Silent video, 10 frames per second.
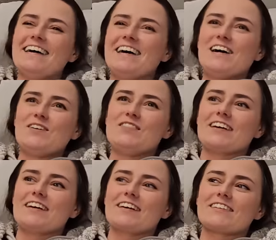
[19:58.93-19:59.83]
oh my
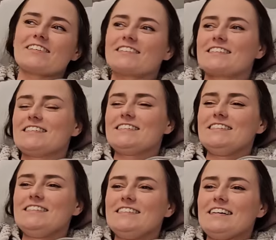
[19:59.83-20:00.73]
gosh. All
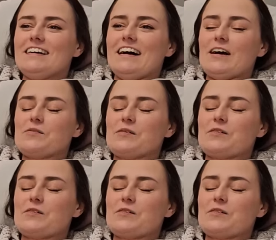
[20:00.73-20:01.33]
right. I hope it